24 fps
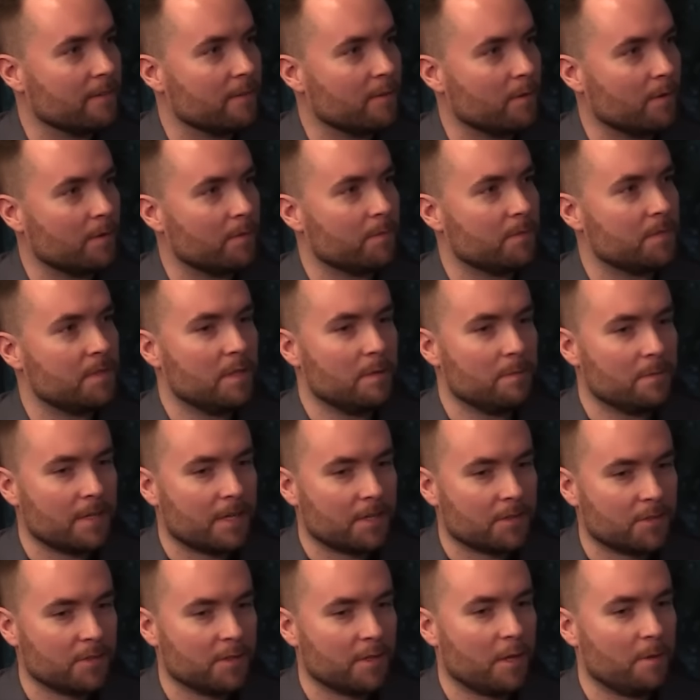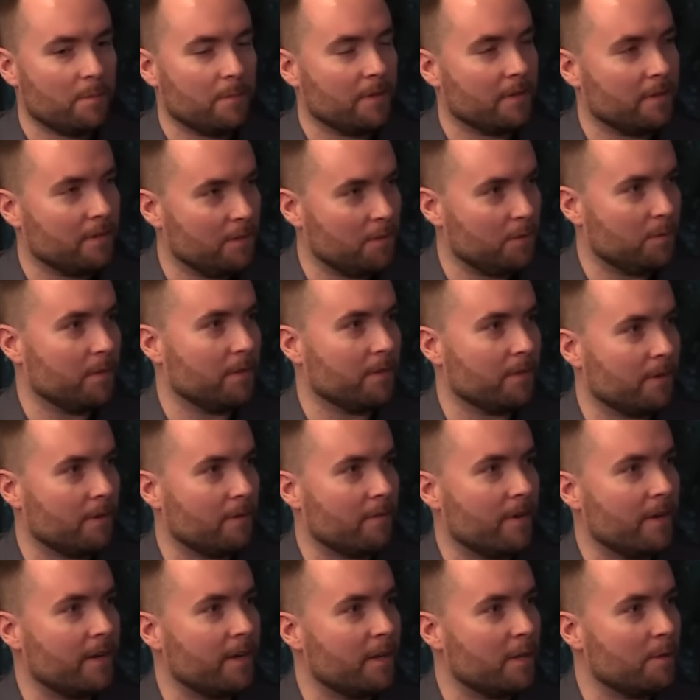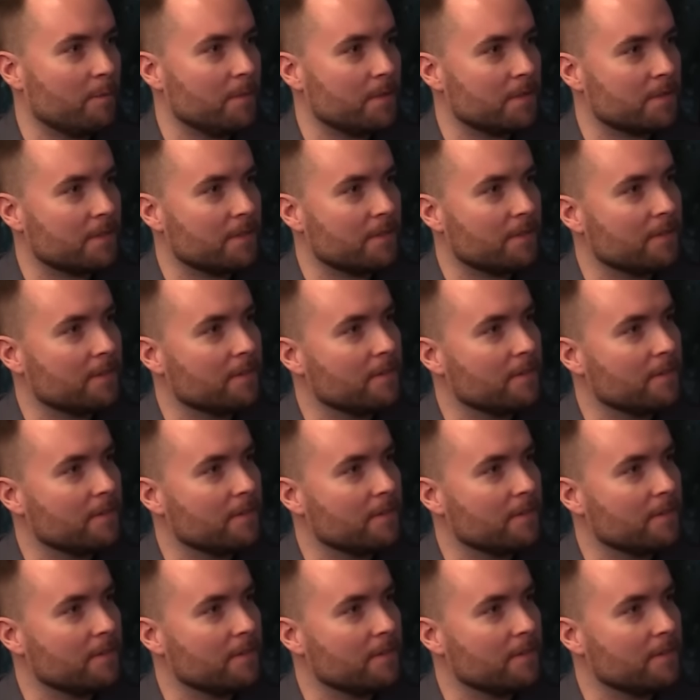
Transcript: Or teams actually coming and doing their raid at BlizzCon?